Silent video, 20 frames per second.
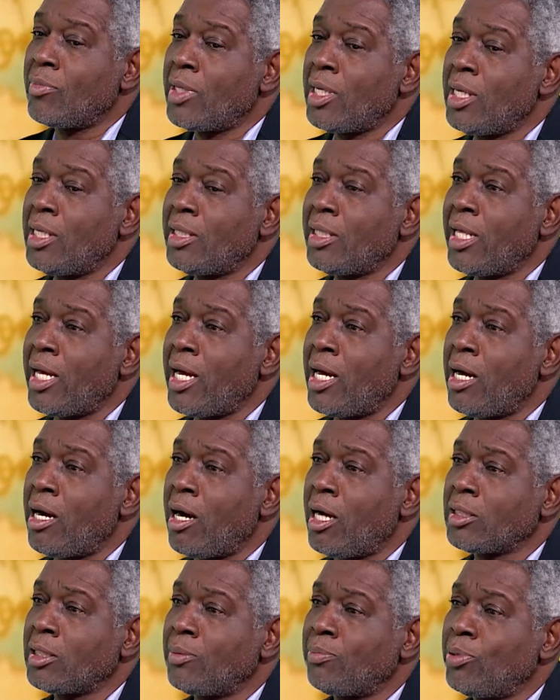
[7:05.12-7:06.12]
In their
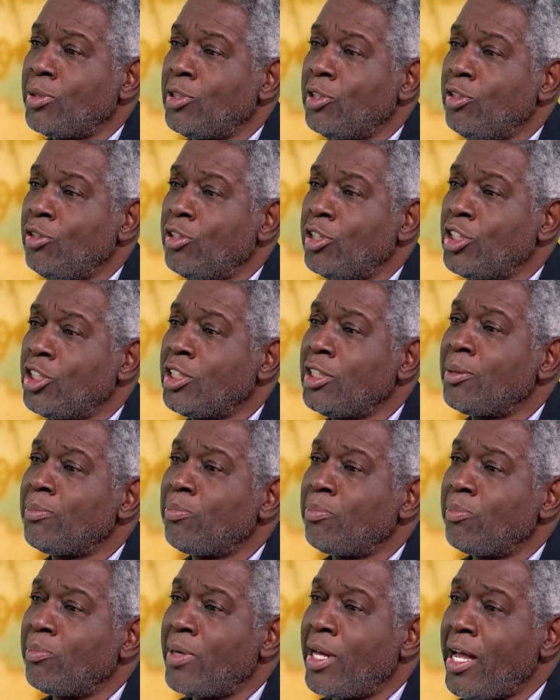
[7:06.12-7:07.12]
entrepreneurship
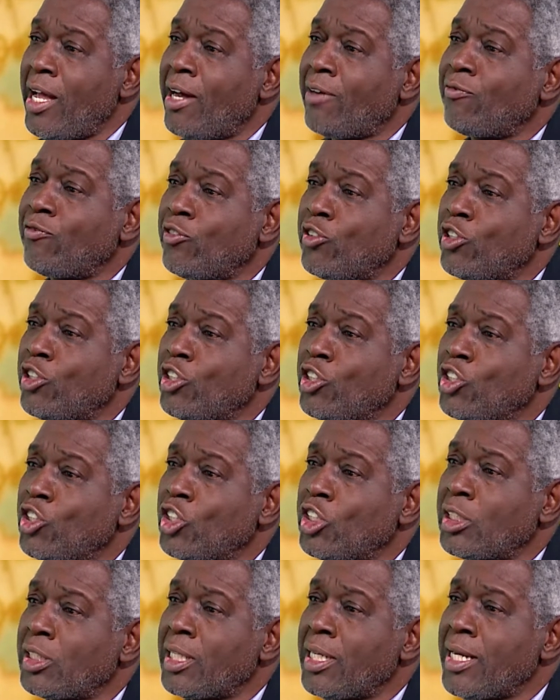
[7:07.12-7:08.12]

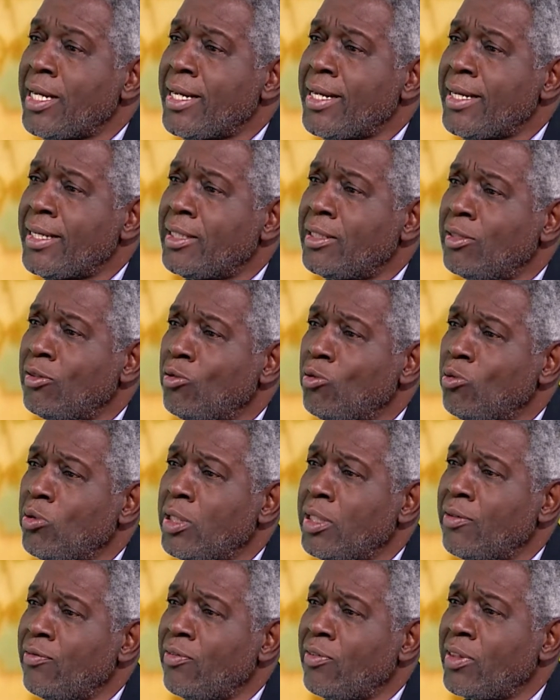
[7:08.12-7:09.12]
efforts, and
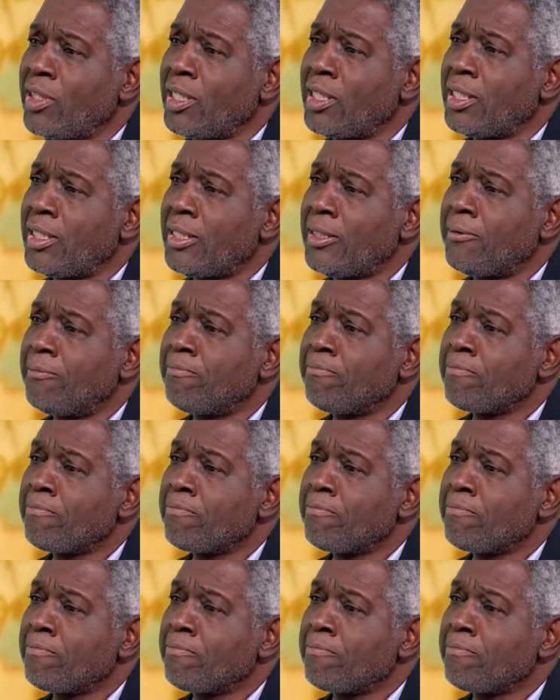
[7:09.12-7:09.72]
with quite